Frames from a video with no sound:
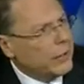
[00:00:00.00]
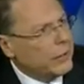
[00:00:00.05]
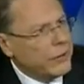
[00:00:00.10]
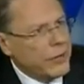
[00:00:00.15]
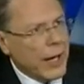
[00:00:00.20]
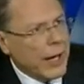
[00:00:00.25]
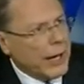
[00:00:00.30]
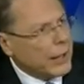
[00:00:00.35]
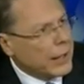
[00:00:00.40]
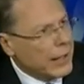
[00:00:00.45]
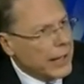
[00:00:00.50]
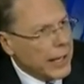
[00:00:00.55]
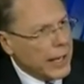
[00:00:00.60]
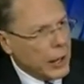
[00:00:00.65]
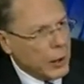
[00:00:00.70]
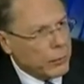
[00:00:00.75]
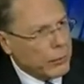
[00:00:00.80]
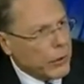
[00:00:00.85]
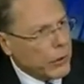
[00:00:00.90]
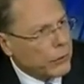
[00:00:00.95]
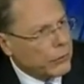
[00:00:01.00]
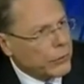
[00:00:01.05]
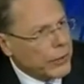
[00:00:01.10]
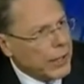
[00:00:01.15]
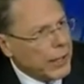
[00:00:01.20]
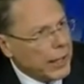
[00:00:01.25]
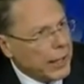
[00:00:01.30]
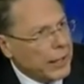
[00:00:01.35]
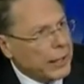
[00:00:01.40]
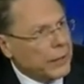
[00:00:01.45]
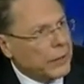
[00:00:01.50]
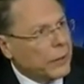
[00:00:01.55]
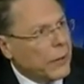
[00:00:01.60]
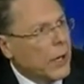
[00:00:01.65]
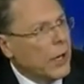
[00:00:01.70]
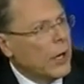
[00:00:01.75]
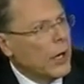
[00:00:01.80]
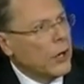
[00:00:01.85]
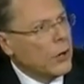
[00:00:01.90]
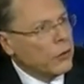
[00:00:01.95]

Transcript: It's not going to help those kids.